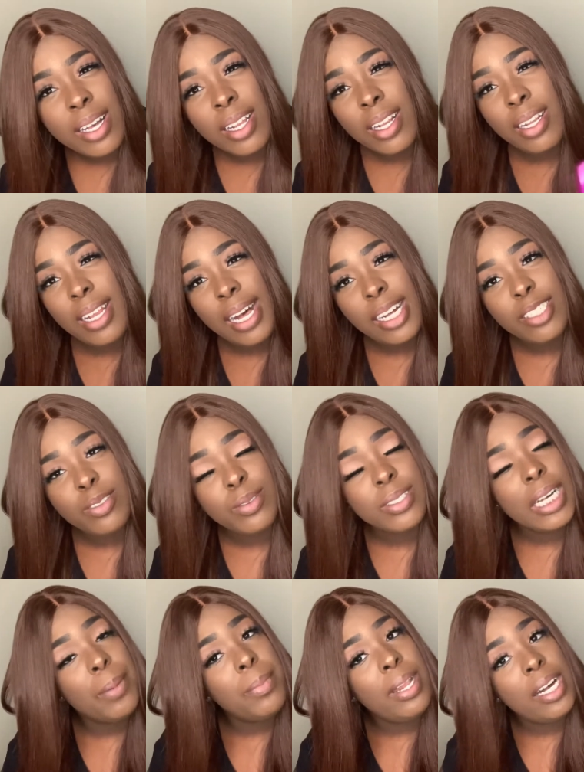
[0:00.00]
natural
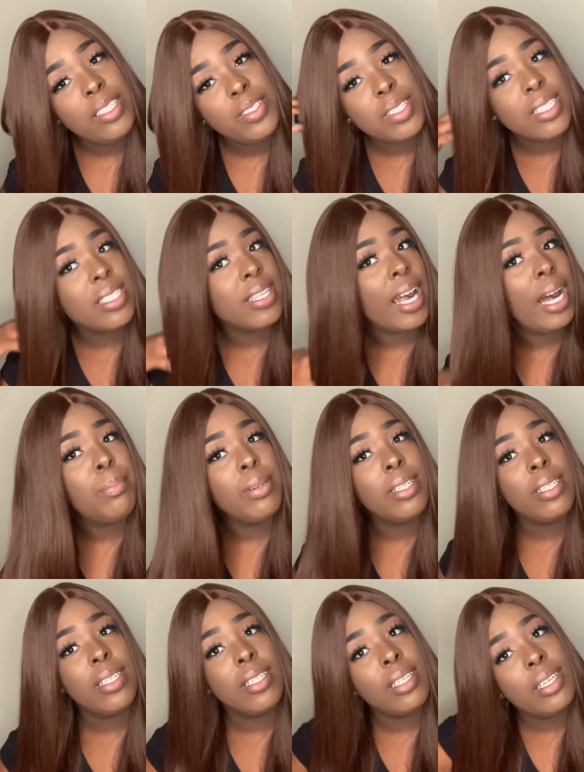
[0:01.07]
coming out your scalp
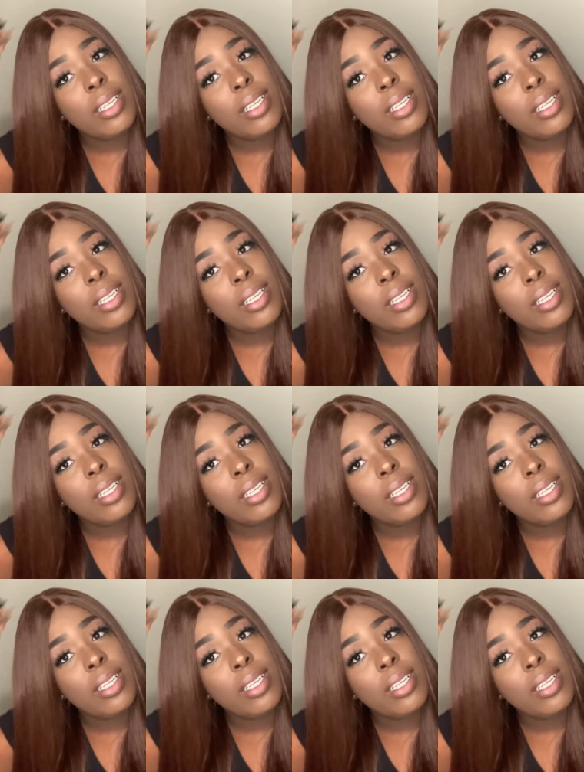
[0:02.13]
look,